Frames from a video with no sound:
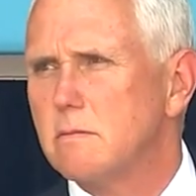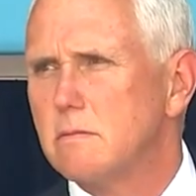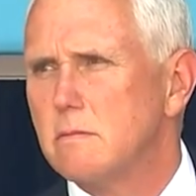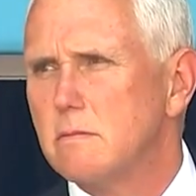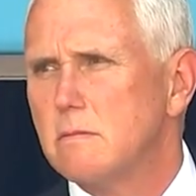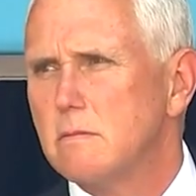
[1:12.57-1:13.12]

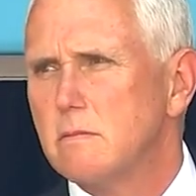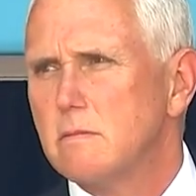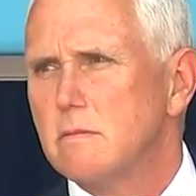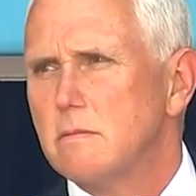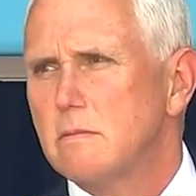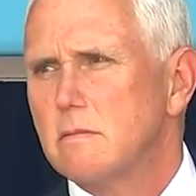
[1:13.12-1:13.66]

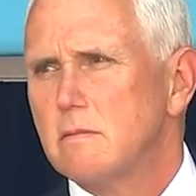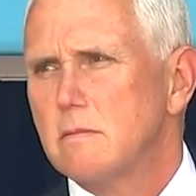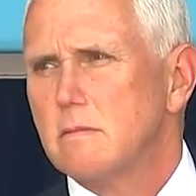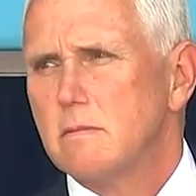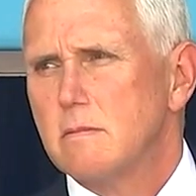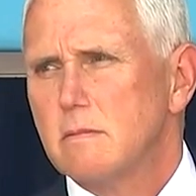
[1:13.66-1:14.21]

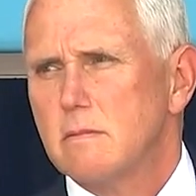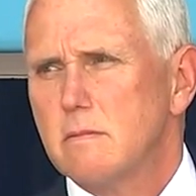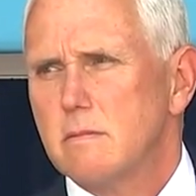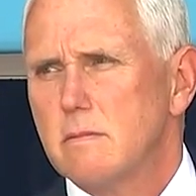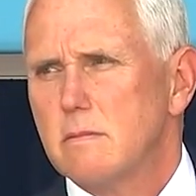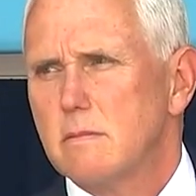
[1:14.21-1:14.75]

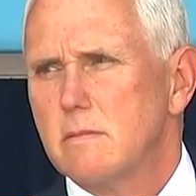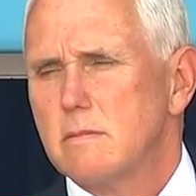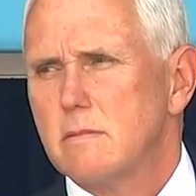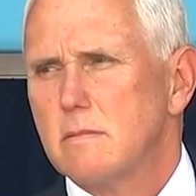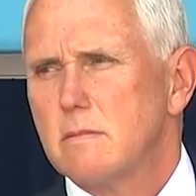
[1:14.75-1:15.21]
Nobody speaks.